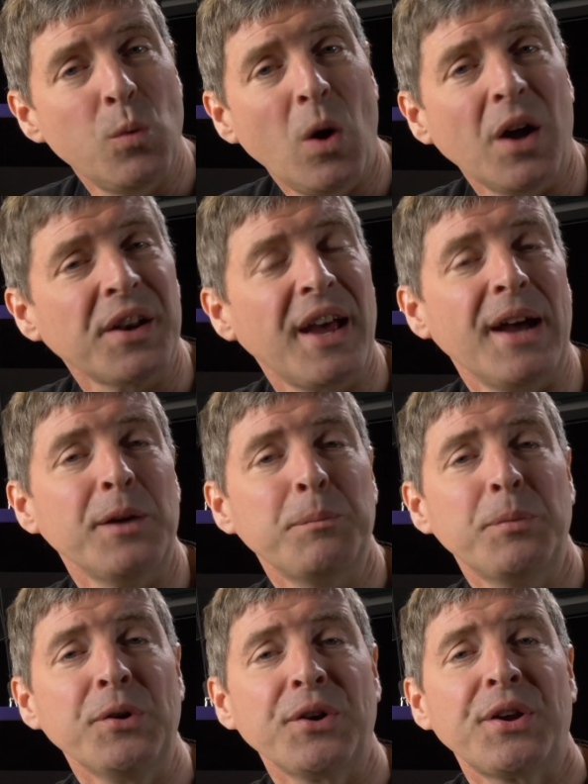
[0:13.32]
watt
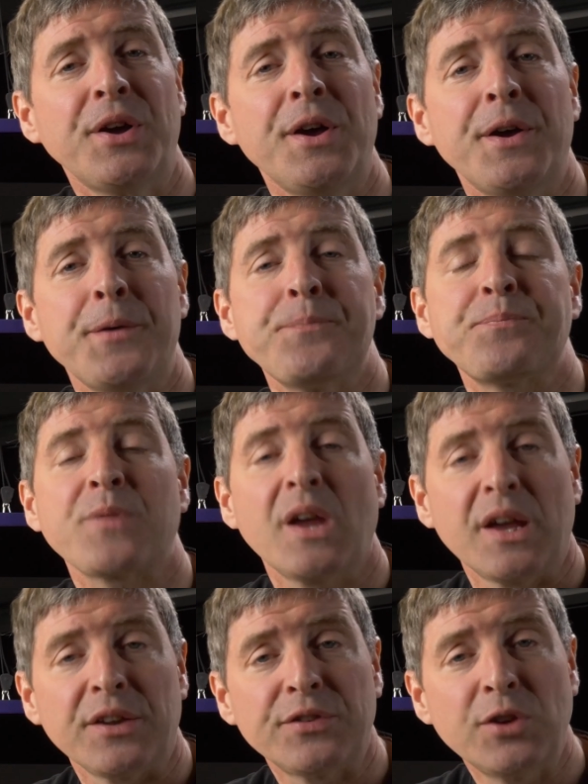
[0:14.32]
output,
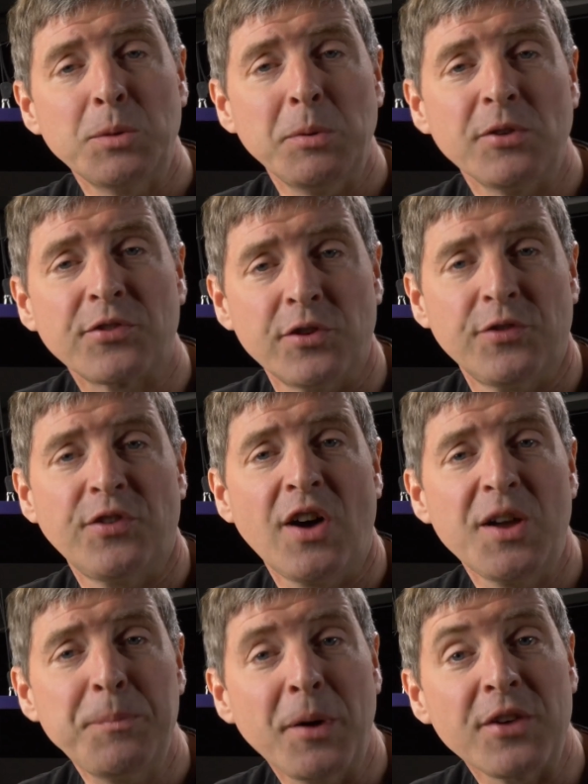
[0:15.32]
uh, suitable for a
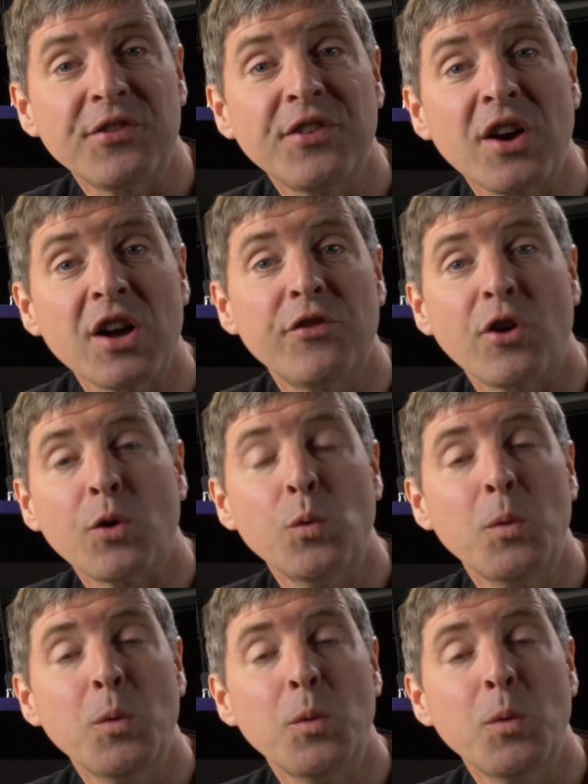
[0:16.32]
5x5 or